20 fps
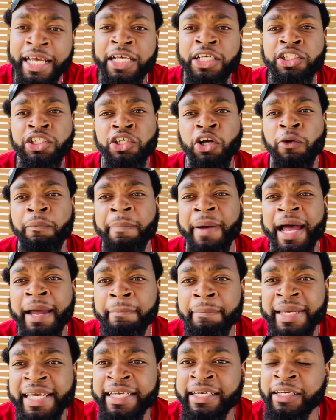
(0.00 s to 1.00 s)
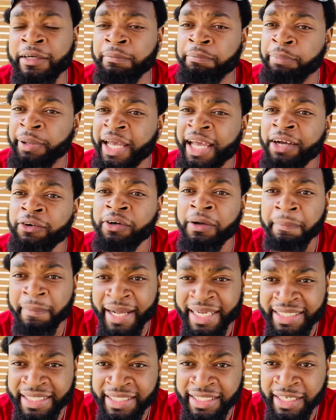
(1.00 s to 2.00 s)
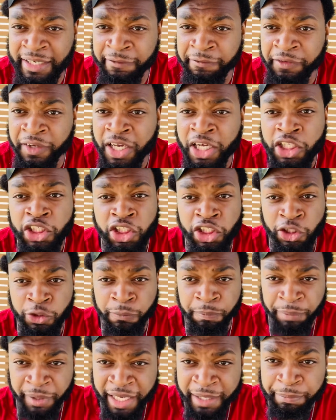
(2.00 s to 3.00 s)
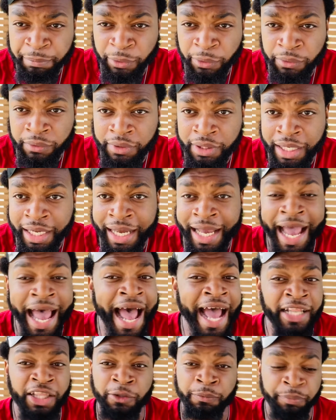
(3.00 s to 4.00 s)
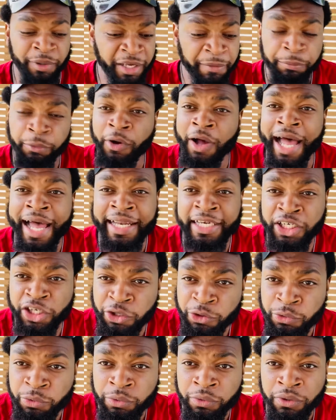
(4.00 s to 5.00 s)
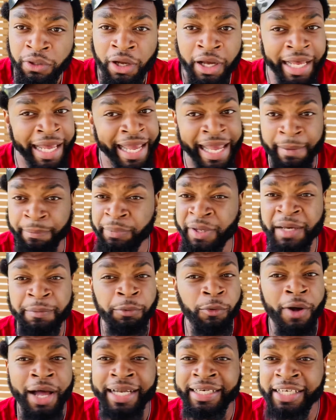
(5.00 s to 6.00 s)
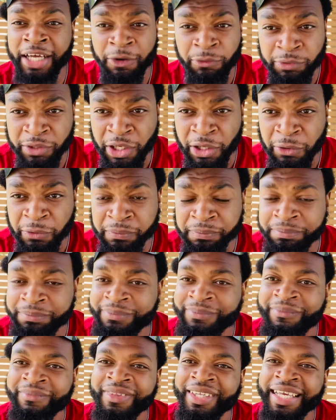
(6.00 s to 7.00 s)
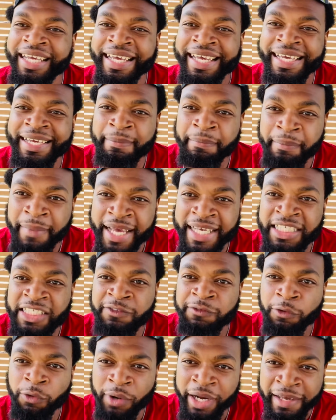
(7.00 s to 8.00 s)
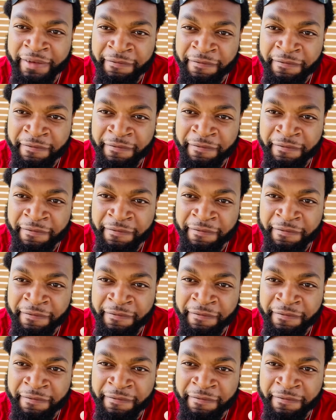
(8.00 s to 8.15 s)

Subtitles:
So by me comparing myself to people, either people I knew and people I don't know, it makes for a